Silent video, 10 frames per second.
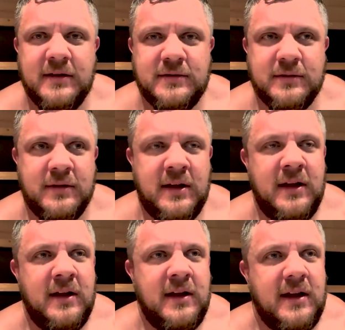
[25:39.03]
So
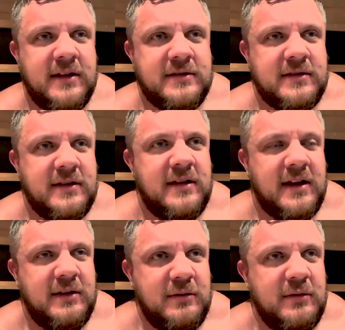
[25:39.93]
it's
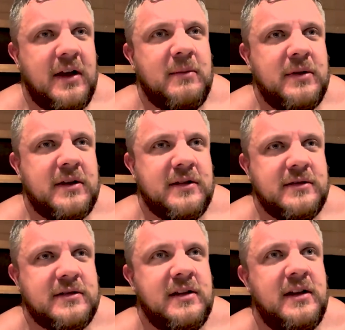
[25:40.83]
I do that
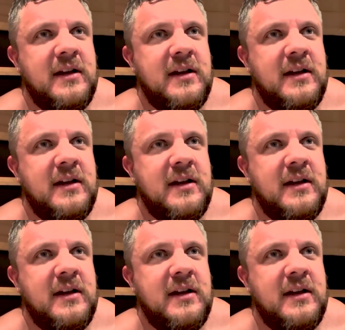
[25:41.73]
because